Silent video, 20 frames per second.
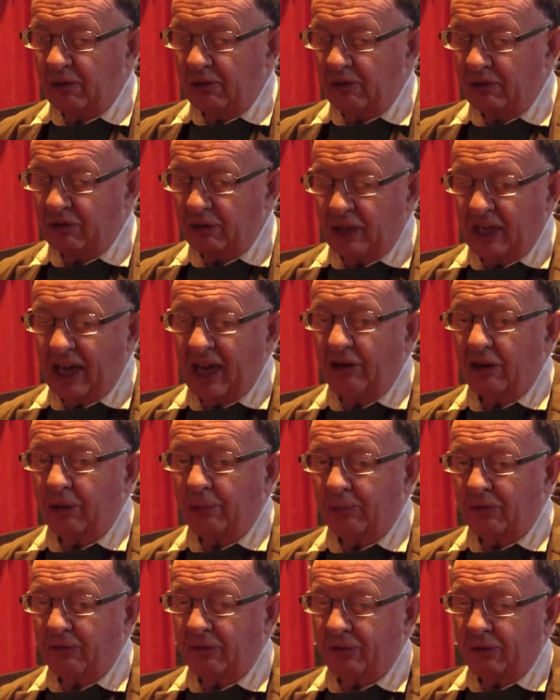to the
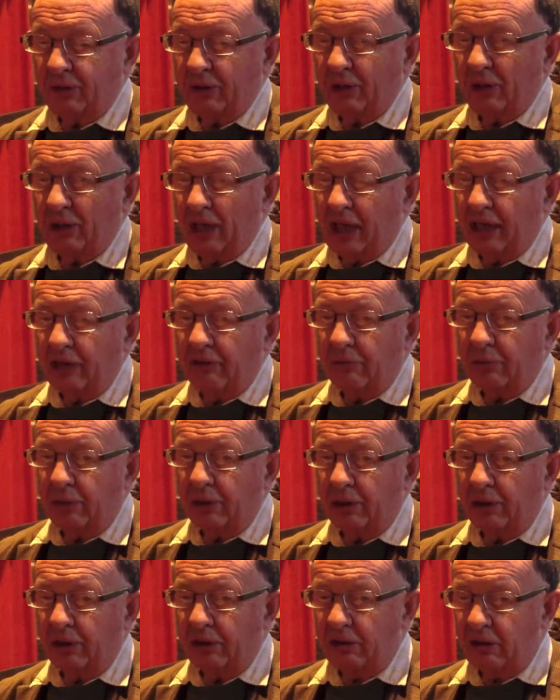Arabs and
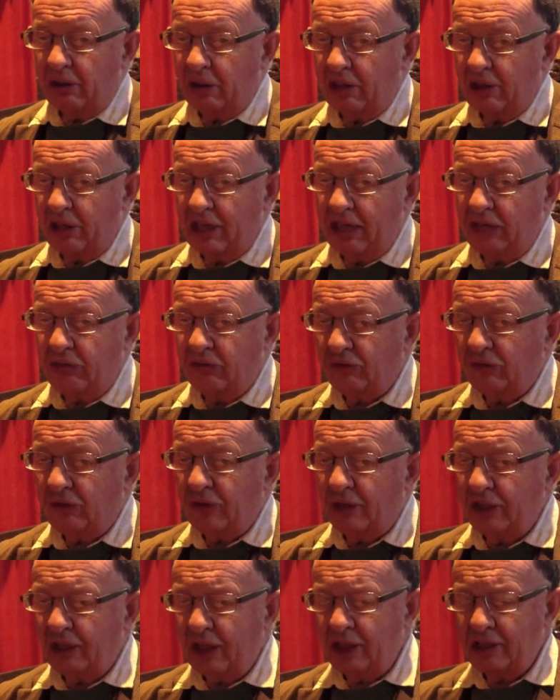were then
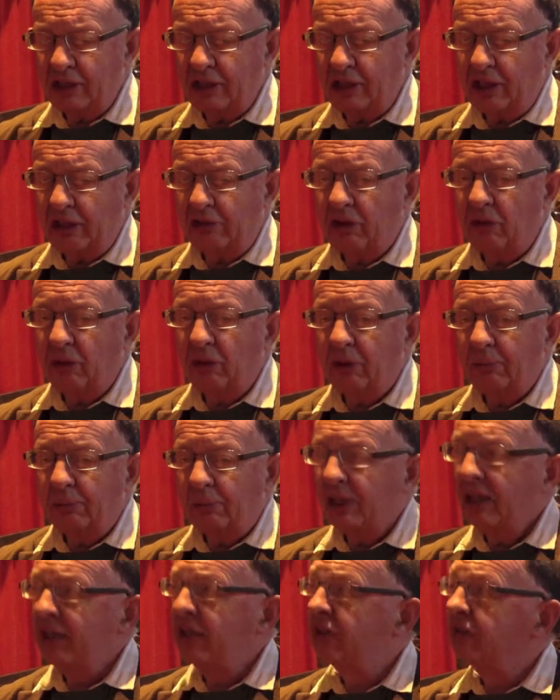circulated in Europe
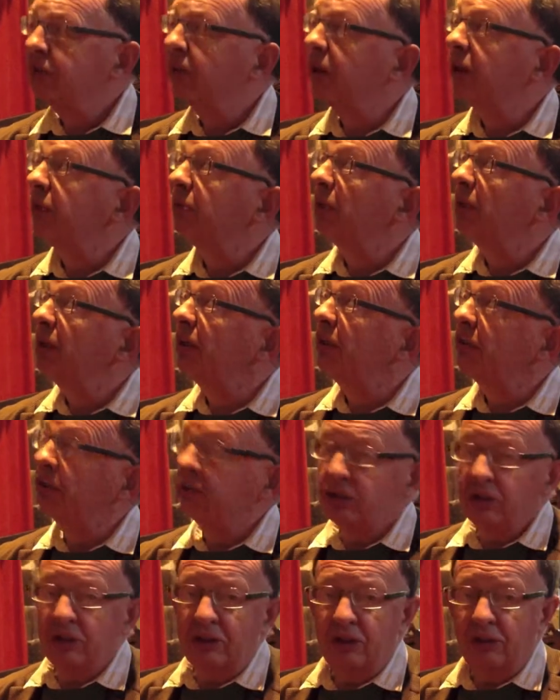later on when the
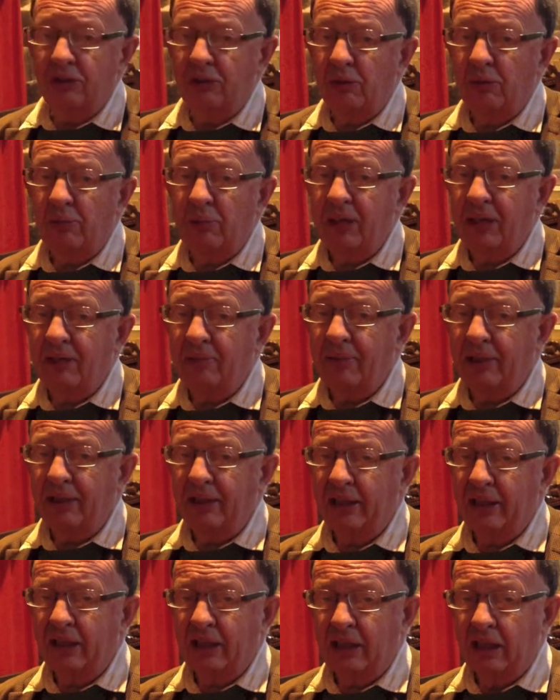churches were being
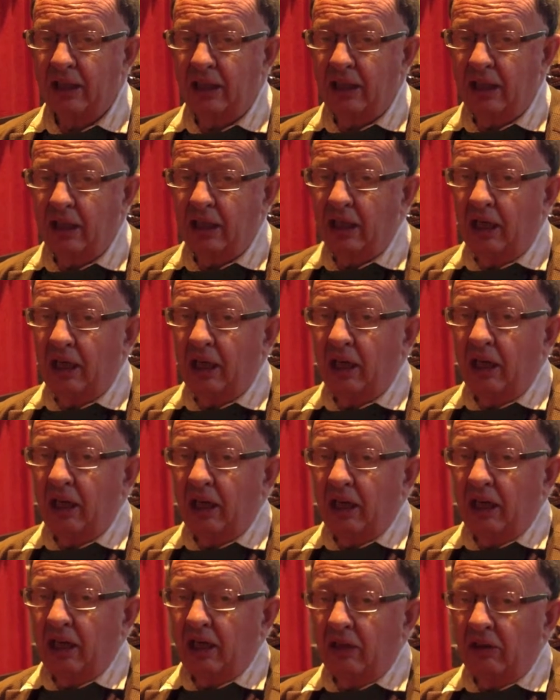built.
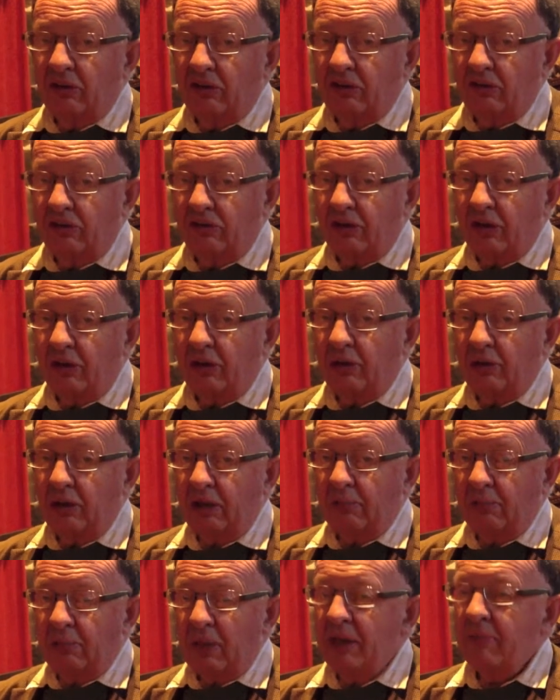So
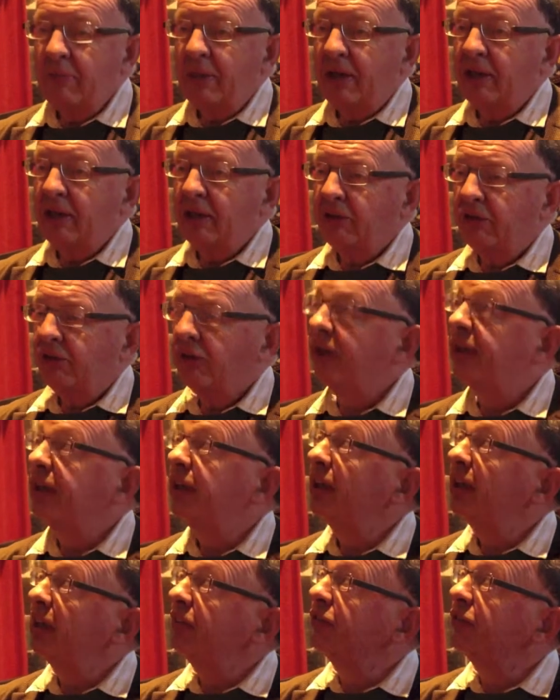it may be a sign
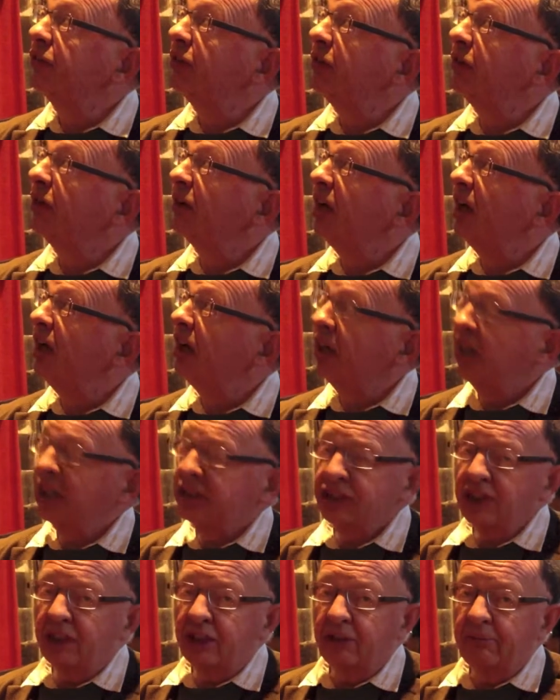that that's
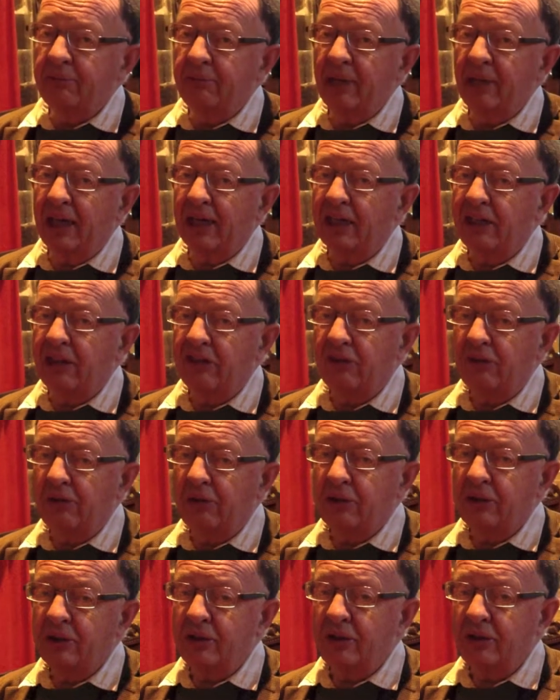actually come back and it's a
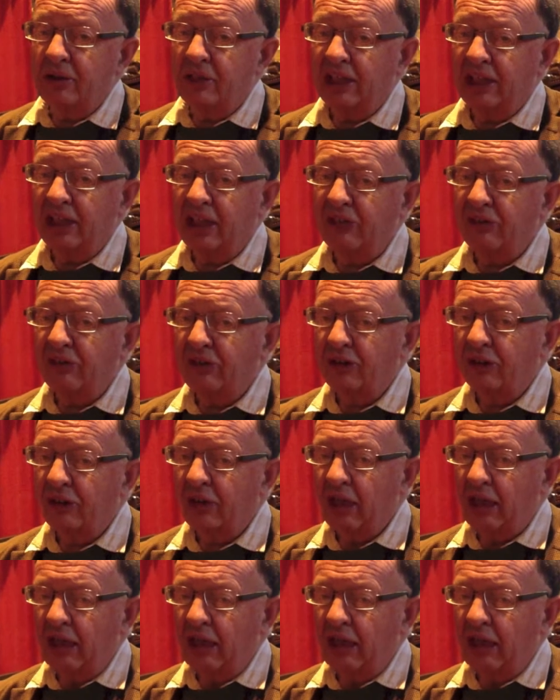return to classical.